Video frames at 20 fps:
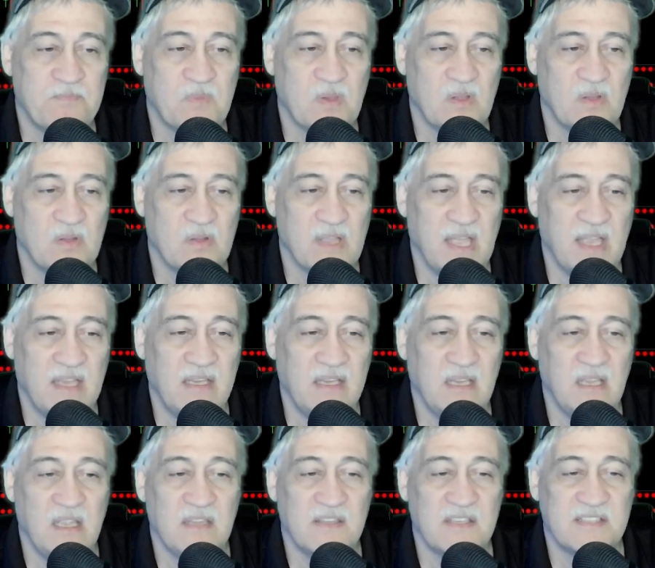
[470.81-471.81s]
Okay.
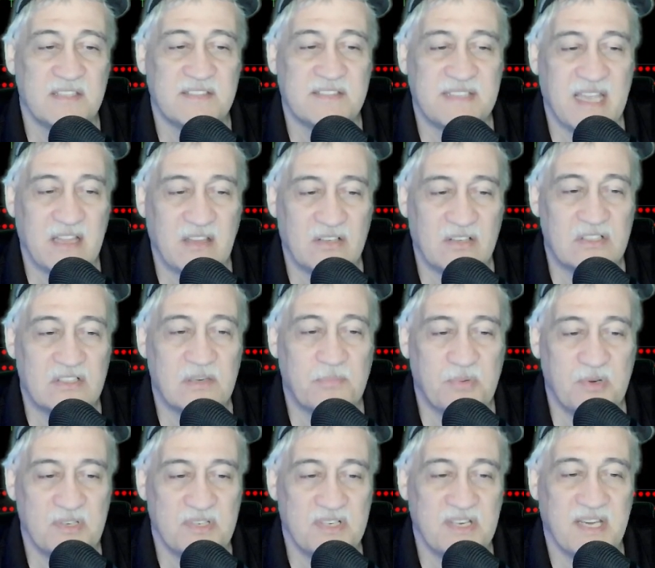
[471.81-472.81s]
The sellers are
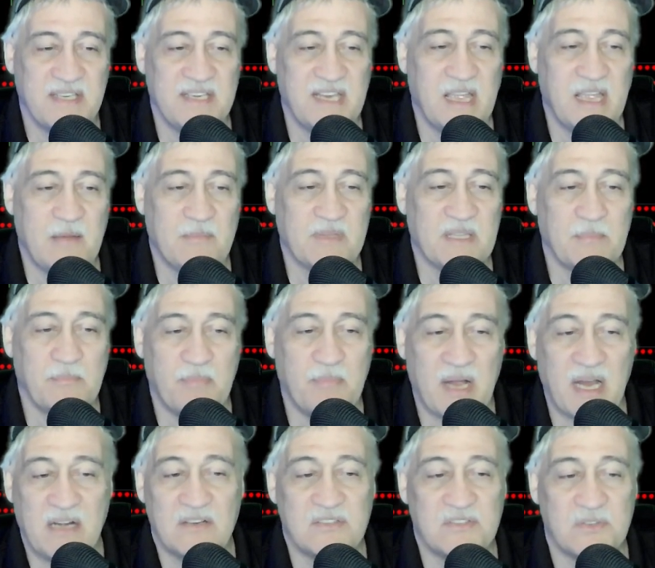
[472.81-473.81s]
pushing it down, but the
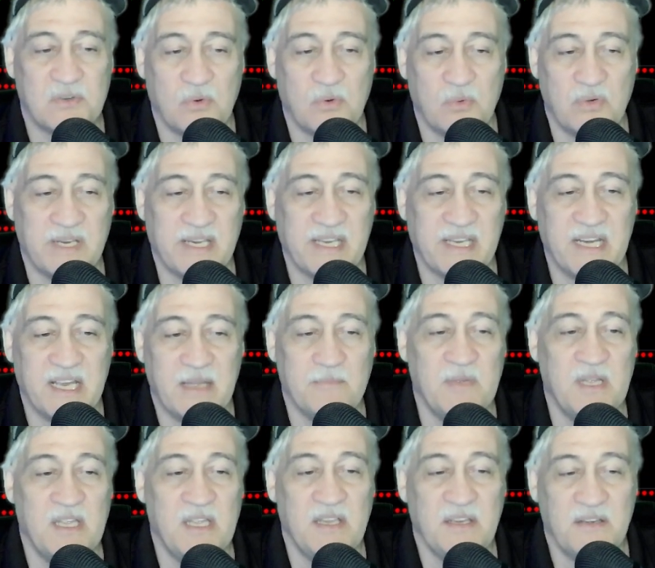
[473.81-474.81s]
buyers are holding it up.
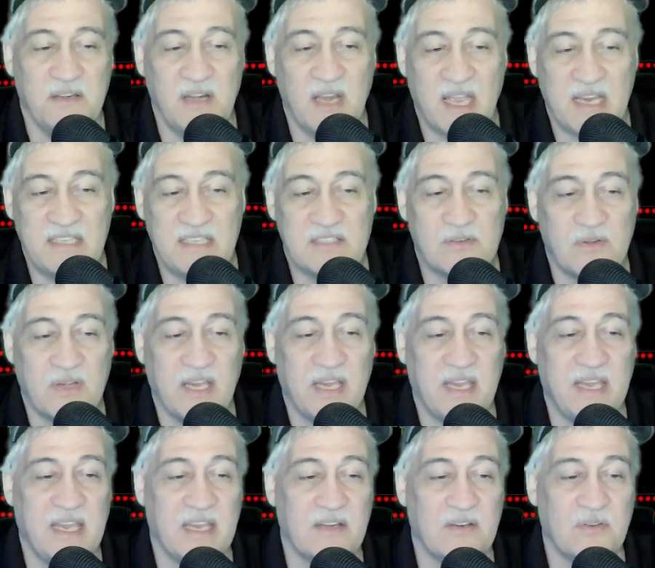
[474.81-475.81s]
Nice green
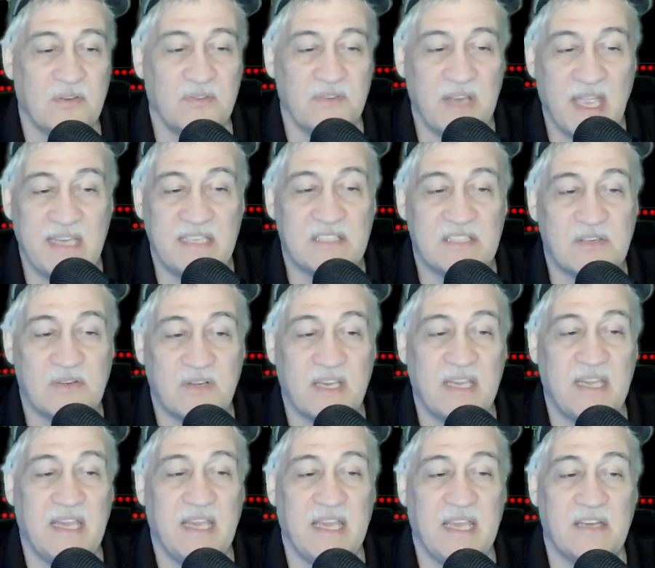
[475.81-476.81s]
candle, nice green
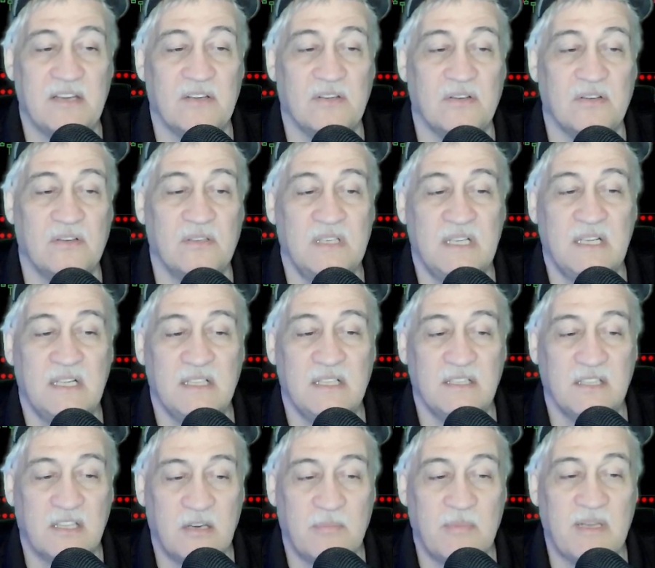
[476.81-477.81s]
candle, a
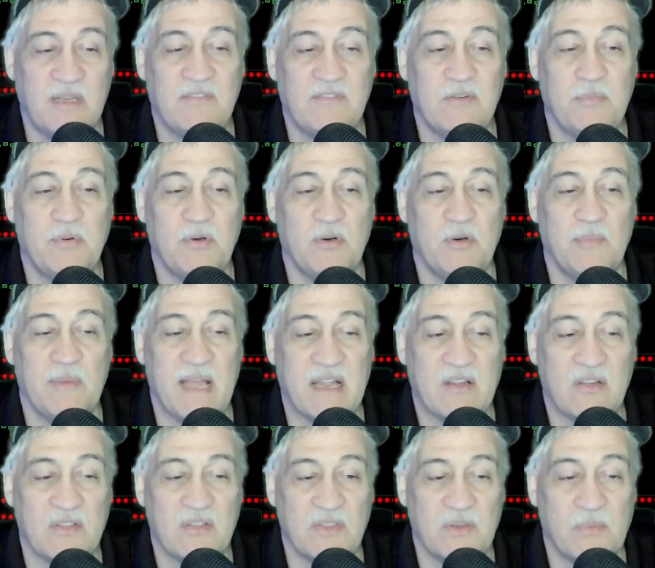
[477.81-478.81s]
little bit of a
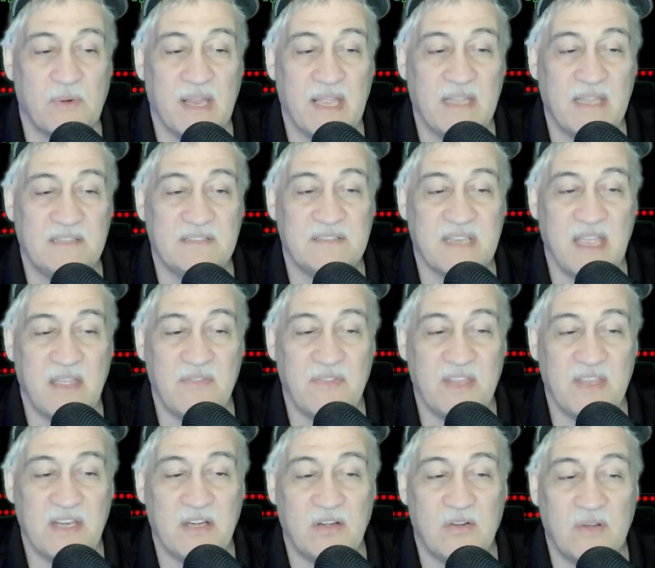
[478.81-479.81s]
pullback on the reds, and
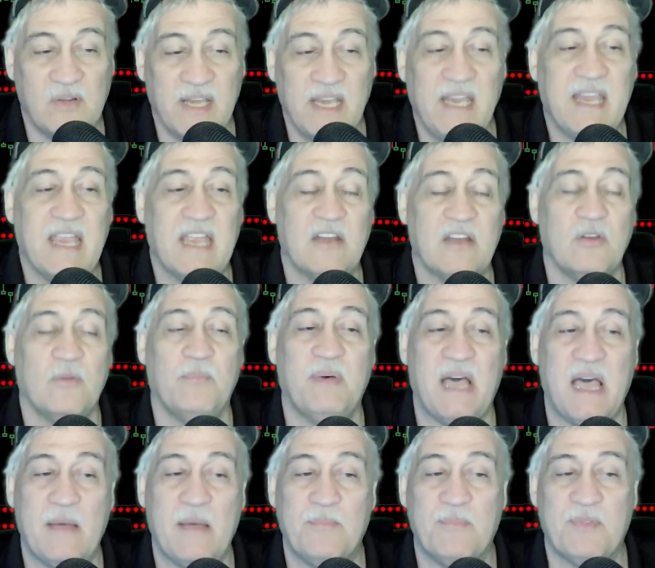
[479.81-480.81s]
then a green candle
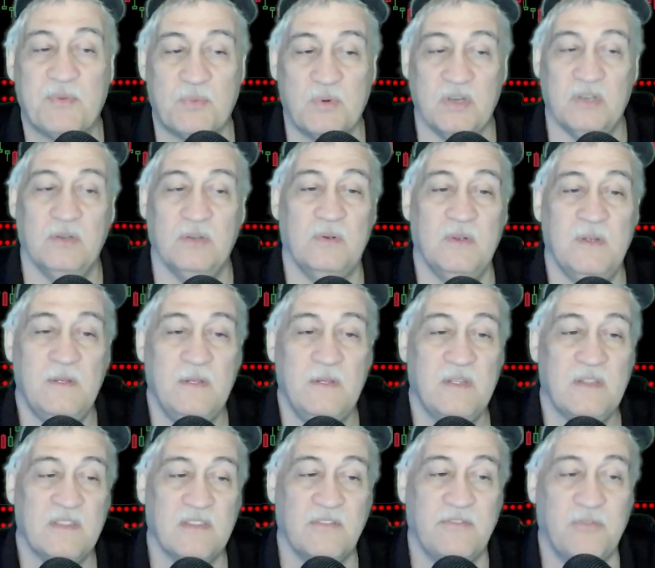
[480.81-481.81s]
pop through
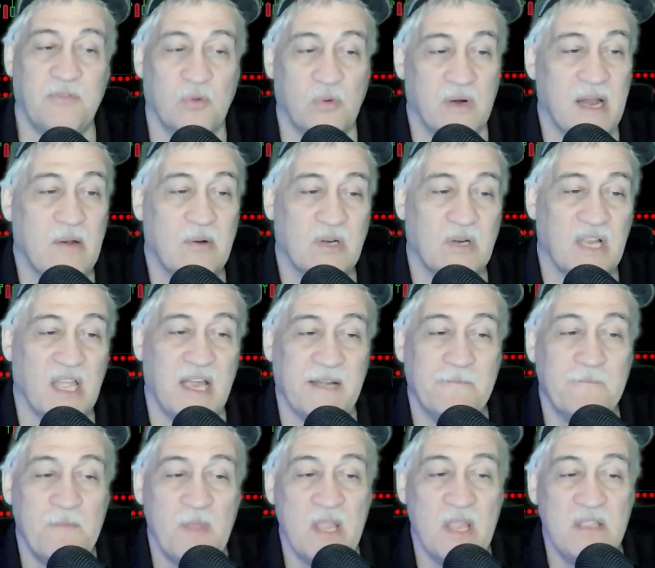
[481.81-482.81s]
the 4-hour line.
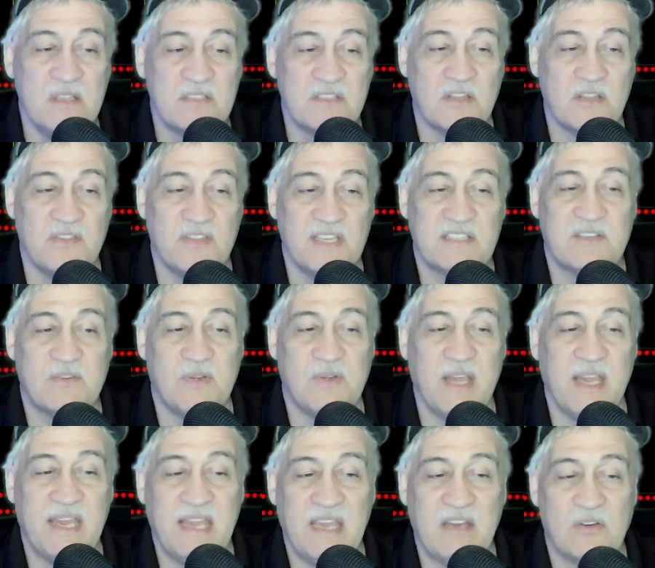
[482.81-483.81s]
So this green
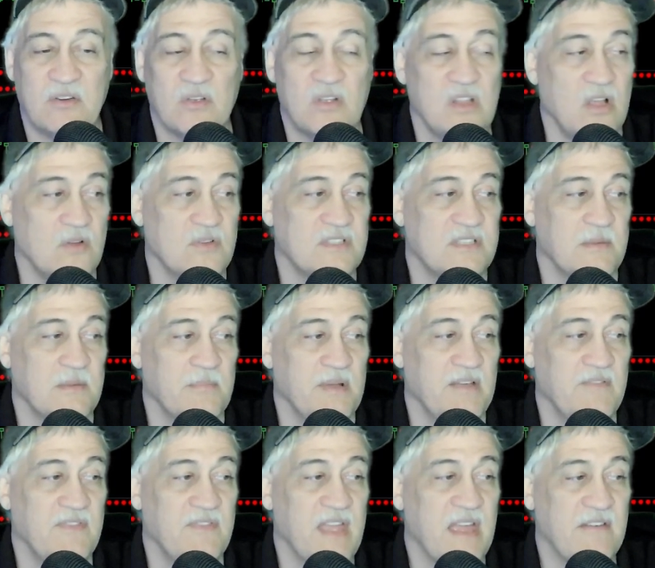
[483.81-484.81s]
candle closed
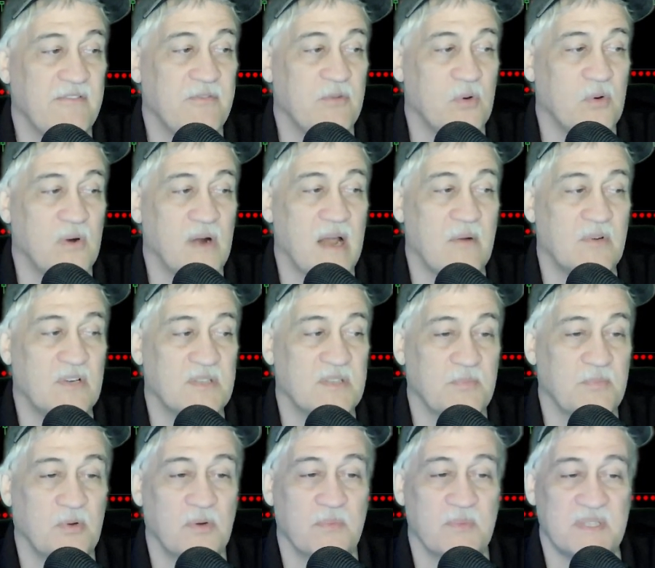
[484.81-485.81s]
above that 4-hour
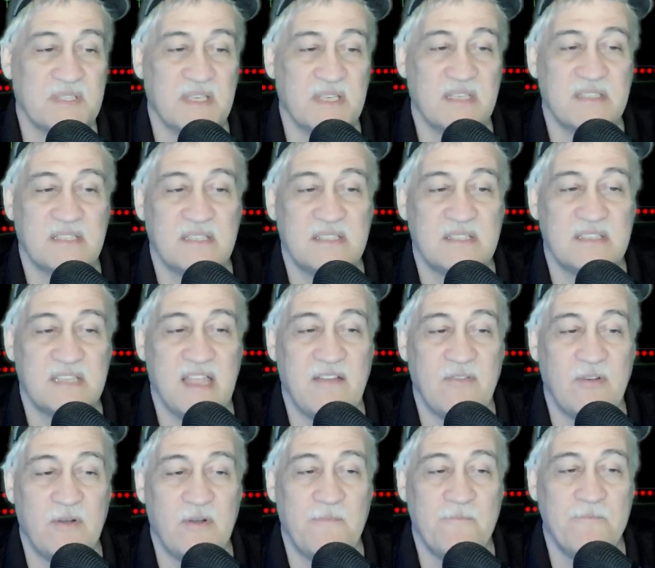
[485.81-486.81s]
support and resistance
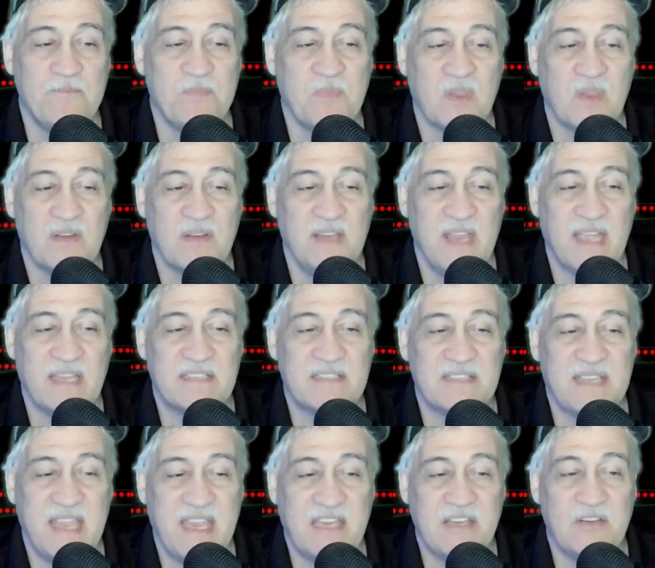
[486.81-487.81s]
level. Next
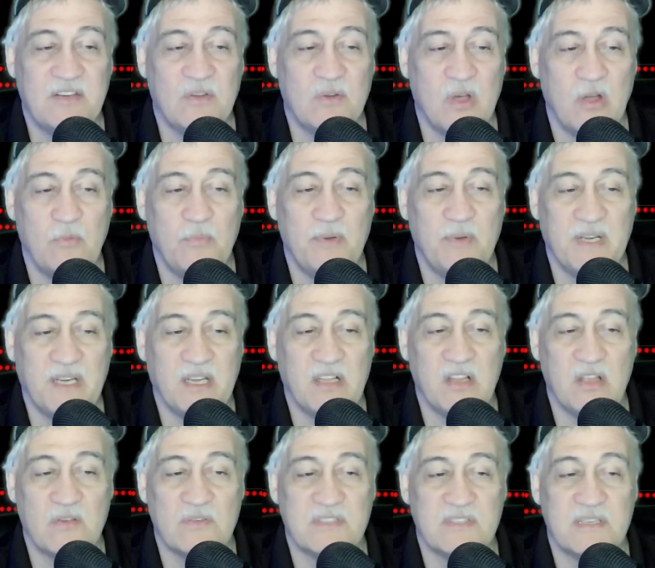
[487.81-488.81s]
candle opened and
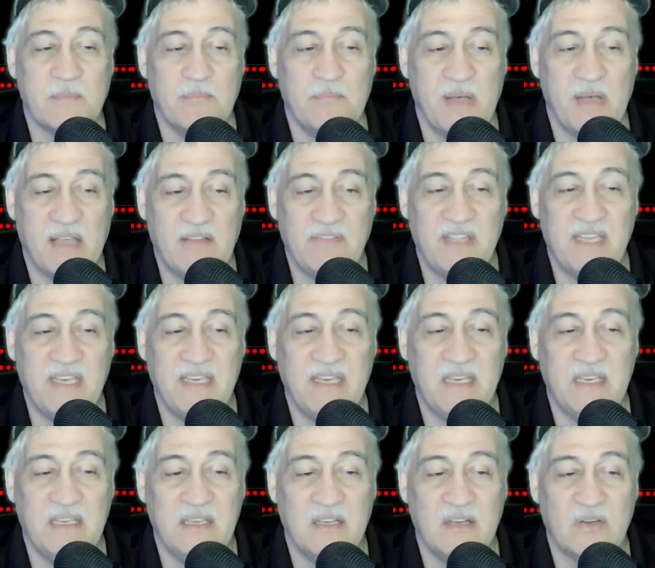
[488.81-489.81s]
closed above it.
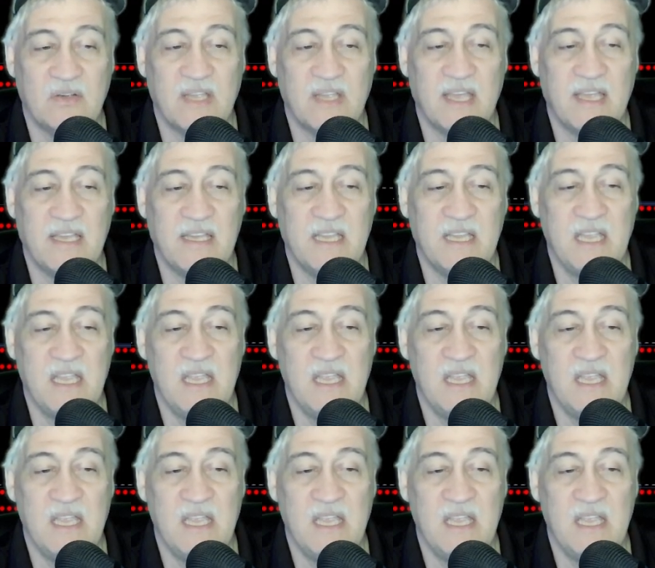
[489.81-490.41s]
Okay.